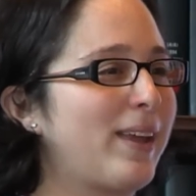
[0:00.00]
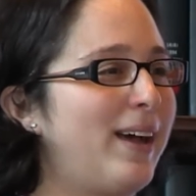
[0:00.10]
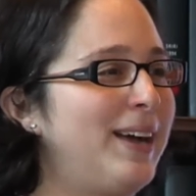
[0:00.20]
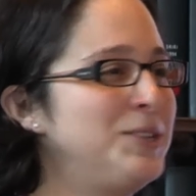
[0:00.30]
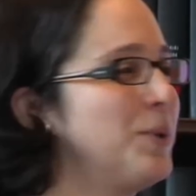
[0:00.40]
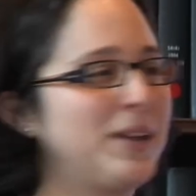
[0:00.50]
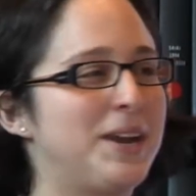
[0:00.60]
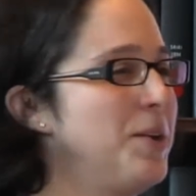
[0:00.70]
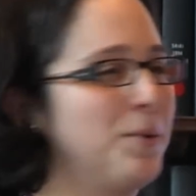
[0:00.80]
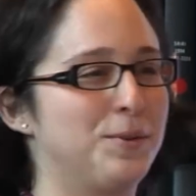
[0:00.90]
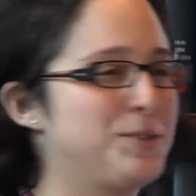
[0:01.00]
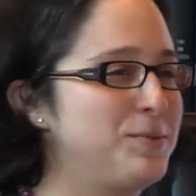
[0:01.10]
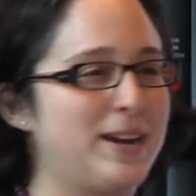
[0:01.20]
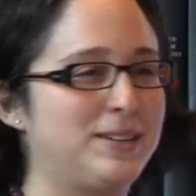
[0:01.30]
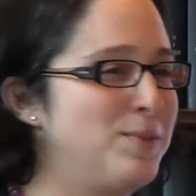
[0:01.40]
I don't get anywhere with
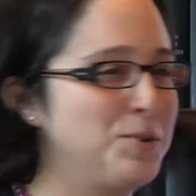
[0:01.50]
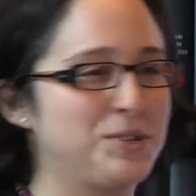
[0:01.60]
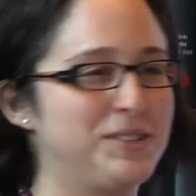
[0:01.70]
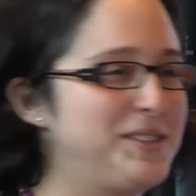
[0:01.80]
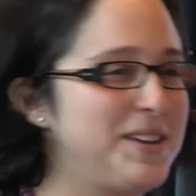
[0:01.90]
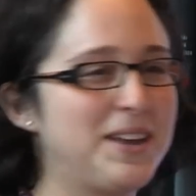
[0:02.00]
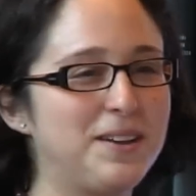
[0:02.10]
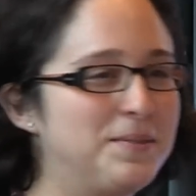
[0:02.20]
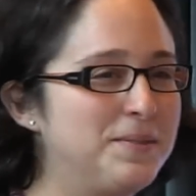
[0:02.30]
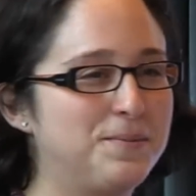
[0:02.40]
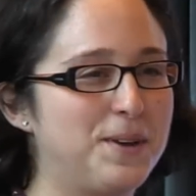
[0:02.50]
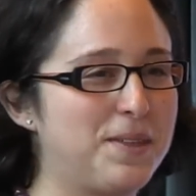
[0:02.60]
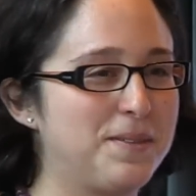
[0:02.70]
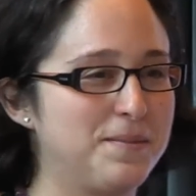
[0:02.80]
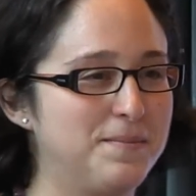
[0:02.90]
direct emotion seeking
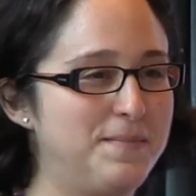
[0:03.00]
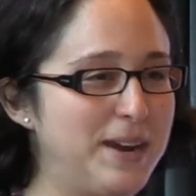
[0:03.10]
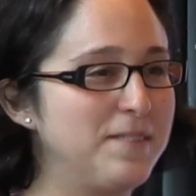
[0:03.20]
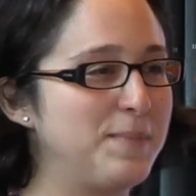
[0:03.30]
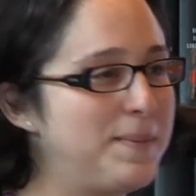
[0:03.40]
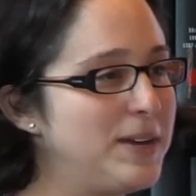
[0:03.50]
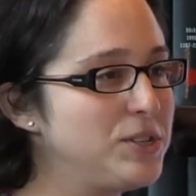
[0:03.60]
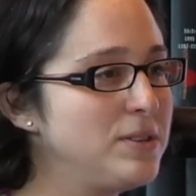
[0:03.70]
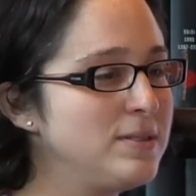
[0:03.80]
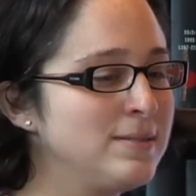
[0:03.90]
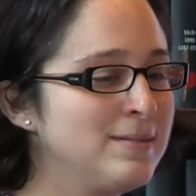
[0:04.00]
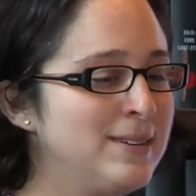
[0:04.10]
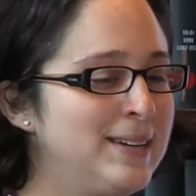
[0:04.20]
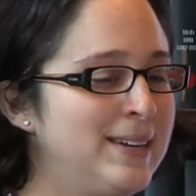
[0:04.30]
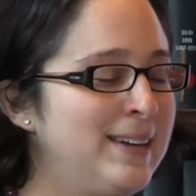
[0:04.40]
with many of my patients.
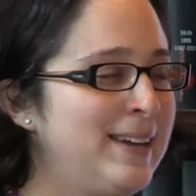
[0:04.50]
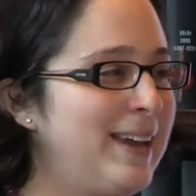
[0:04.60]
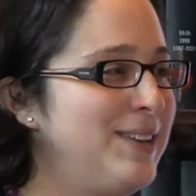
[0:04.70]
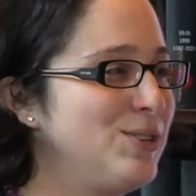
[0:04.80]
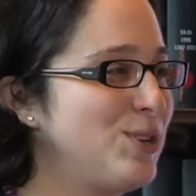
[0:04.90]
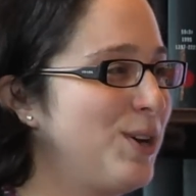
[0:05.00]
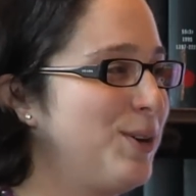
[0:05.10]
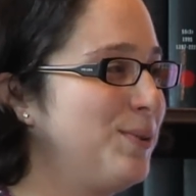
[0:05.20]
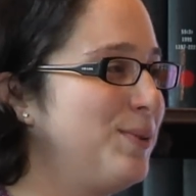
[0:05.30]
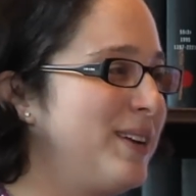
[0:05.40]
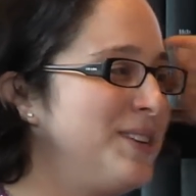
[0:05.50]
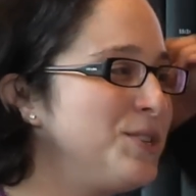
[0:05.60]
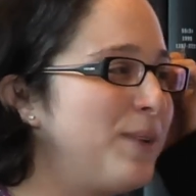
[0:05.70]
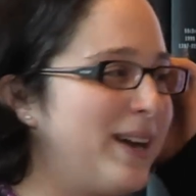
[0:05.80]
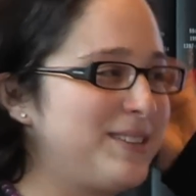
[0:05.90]
And so
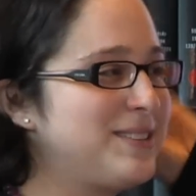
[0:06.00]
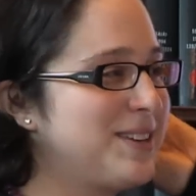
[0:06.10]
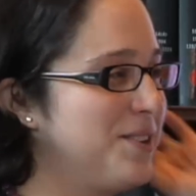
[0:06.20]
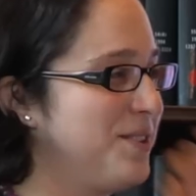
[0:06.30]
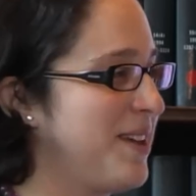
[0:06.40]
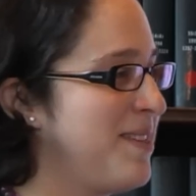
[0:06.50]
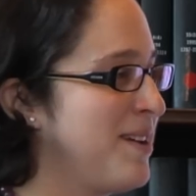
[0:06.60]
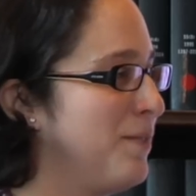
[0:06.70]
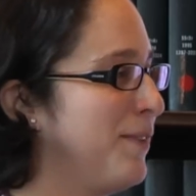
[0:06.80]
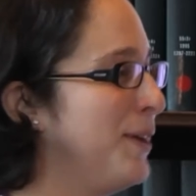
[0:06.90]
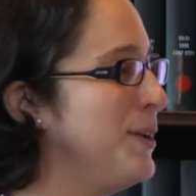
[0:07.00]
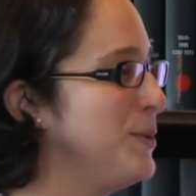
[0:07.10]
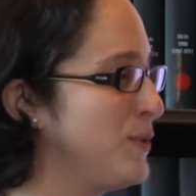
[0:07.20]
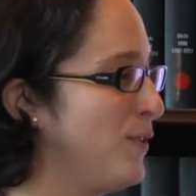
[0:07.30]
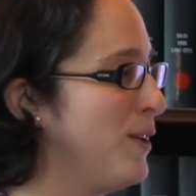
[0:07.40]
indirect skills, I think, are very
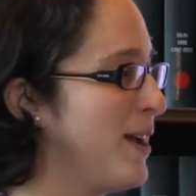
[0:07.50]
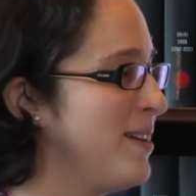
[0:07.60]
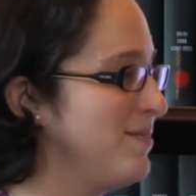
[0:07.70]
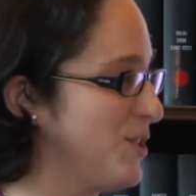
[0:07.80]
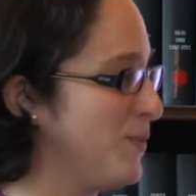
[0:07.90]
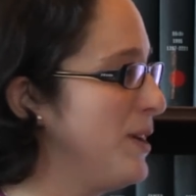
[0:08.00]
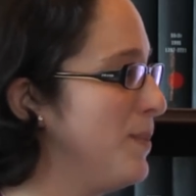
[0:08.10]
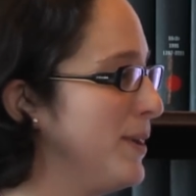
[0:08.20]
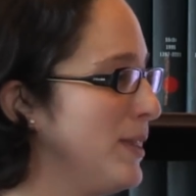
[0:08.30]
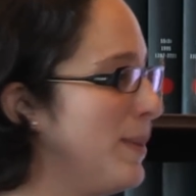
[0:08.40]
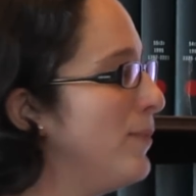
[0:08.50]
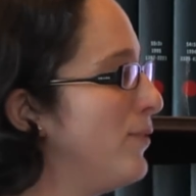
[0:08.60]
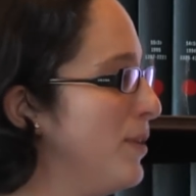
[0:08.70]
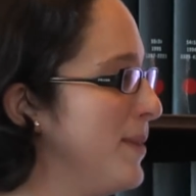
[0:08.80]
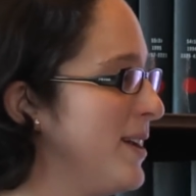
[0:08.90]
useful, and I just wanted to bring them up
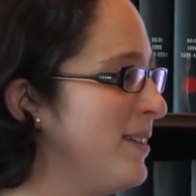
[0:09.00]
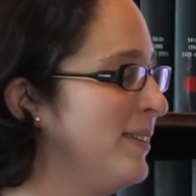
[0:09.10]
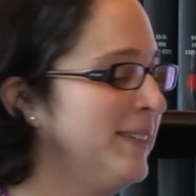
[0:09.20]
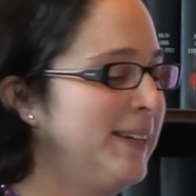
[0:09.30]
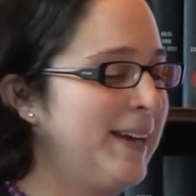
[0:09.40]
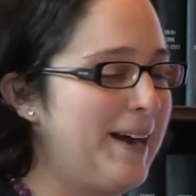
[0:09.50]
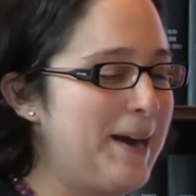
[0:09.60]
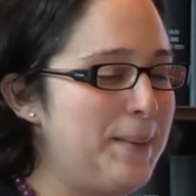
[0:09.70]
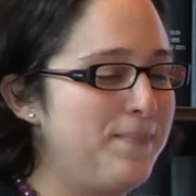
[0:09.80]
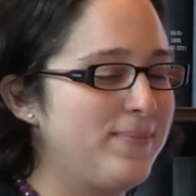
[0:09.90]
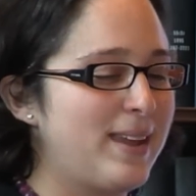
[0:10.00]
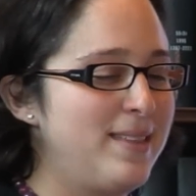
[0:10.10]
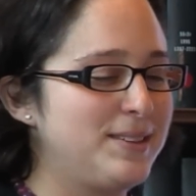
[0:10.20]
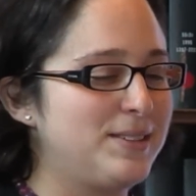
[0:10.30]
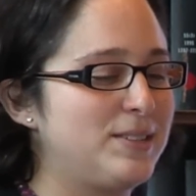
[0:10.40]
for a minute. And
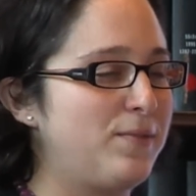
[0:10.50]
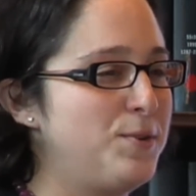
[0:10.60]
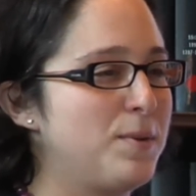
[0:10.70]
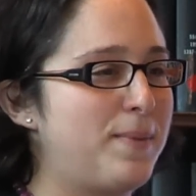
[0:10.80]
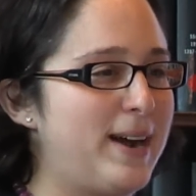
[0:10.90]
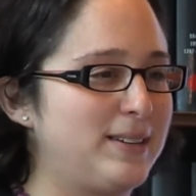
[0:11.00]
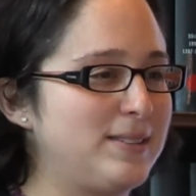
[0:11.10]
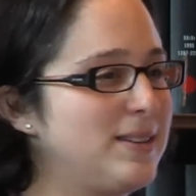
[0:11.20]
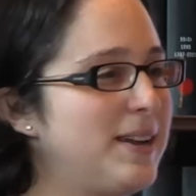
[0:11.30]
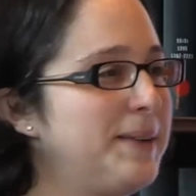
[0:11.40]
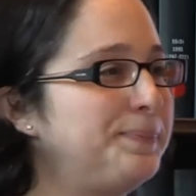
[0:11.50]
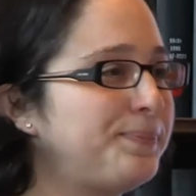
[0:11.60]
this is stuff you can practice today.